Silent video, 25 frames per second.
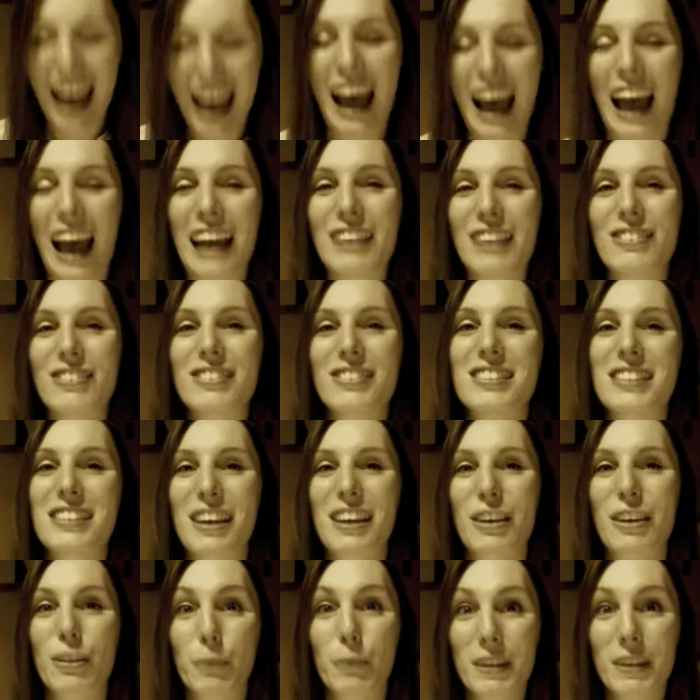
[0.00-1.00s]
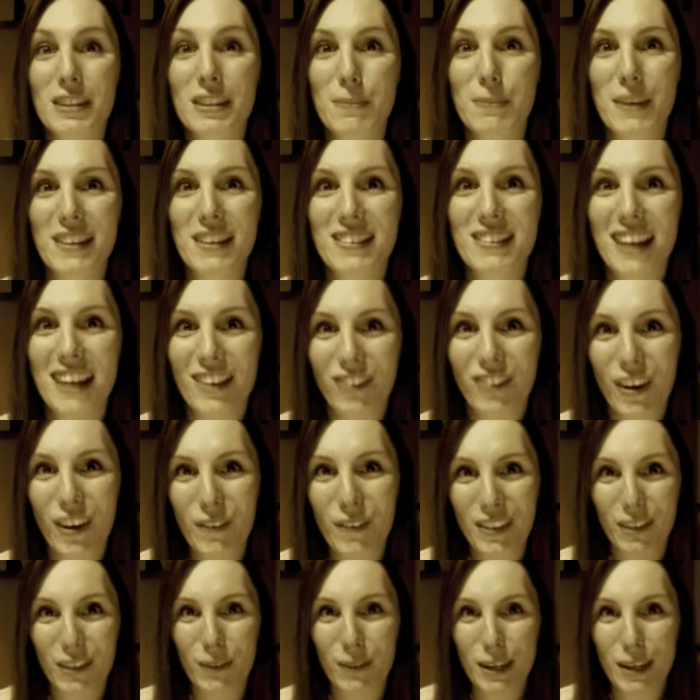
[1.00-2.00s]
And also the Weetabix advert
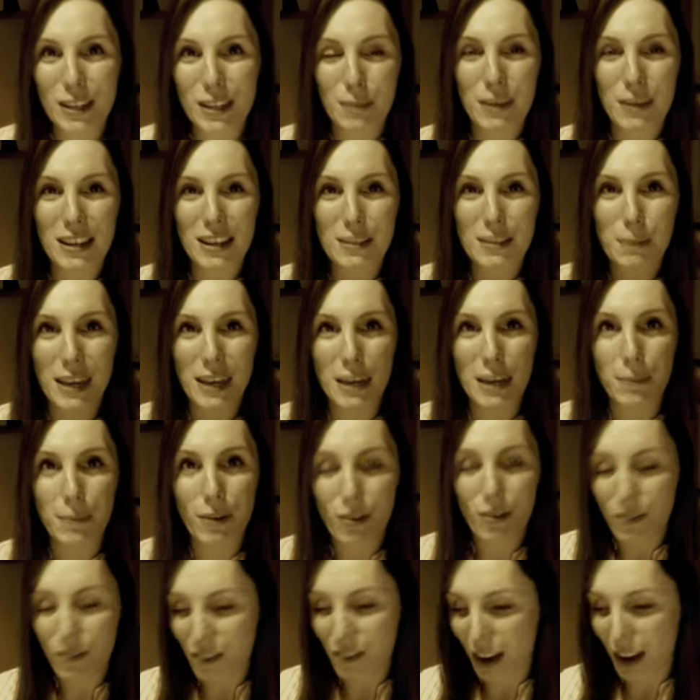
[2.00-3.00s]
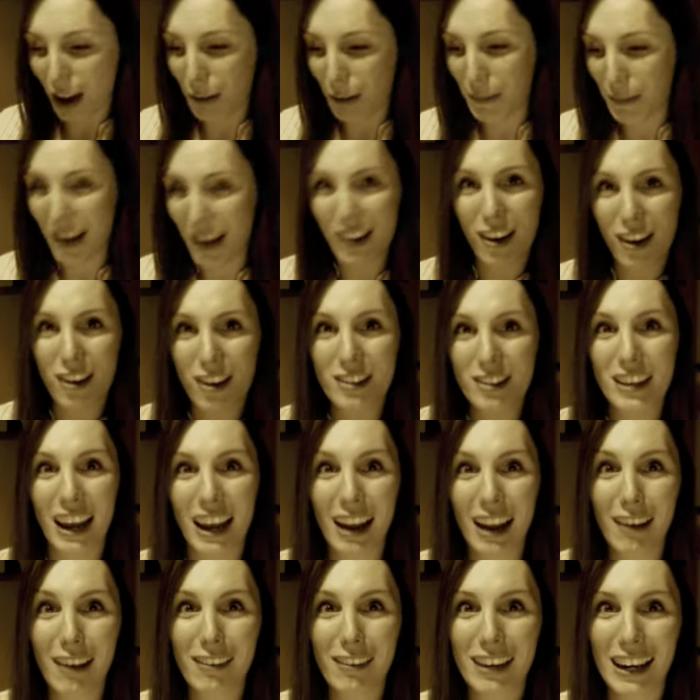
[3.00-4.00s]
with the Weetabix people. Oh my gosh,
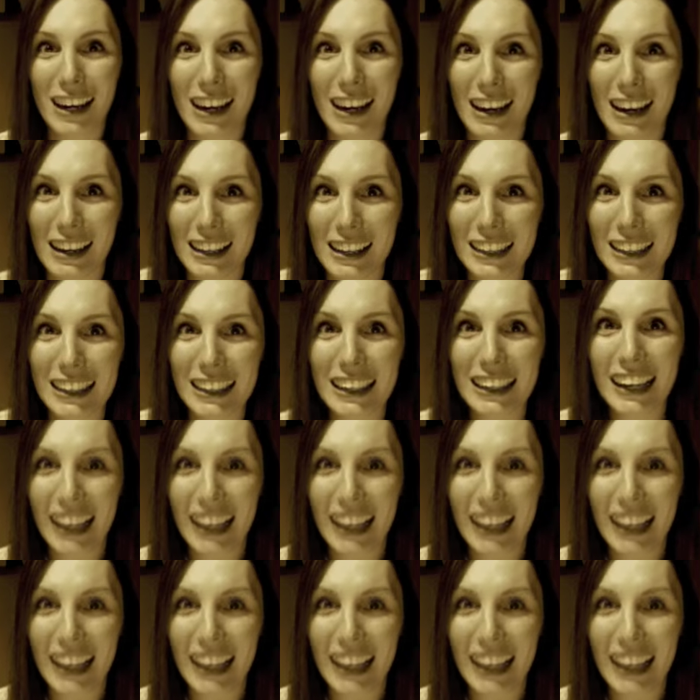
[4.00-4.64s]
okay.